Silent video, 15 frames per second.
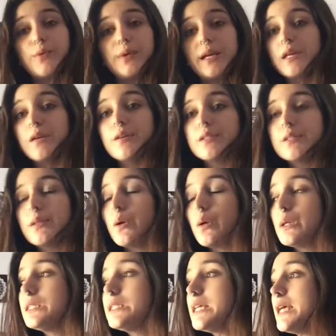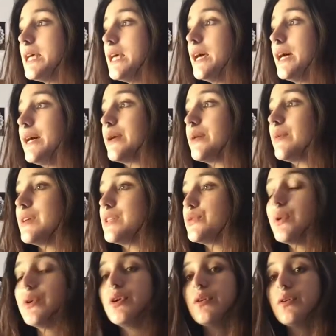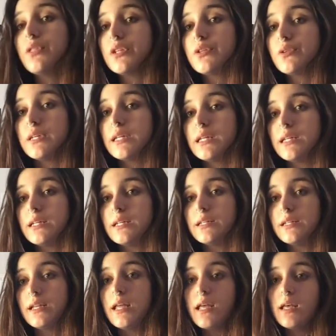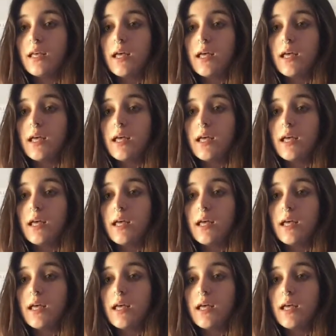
3 years old in which we go through an